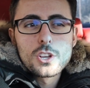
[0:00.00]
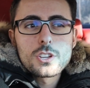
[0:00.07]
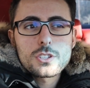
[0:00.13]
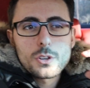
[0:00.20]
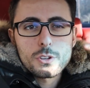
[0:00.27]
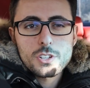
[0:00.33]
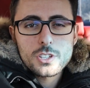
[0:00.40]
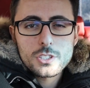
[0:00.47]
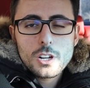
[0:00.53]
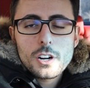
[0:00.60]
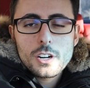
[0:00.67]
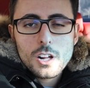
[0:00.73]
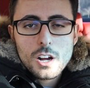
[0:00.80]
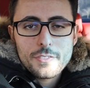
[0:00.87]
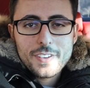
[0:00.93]
So to
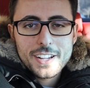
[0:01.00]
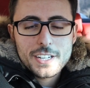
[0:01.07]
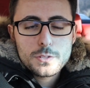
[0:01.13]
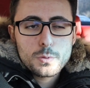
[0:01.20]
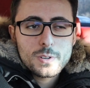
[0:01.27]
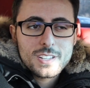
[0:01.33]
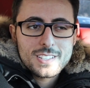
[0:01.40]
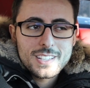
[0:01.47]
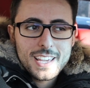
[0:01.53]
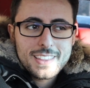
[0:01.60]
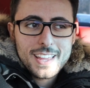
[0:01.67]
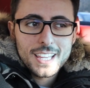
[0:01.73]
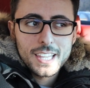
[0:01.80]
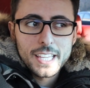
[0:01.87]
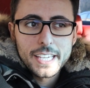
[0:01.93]
start off, I just want to say
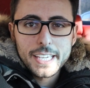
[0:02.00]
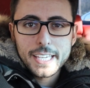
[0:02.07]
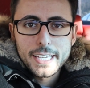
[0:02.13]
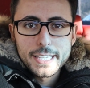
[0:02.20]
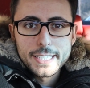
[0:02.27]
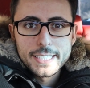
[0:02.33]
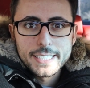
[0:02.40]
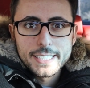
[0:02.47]
that like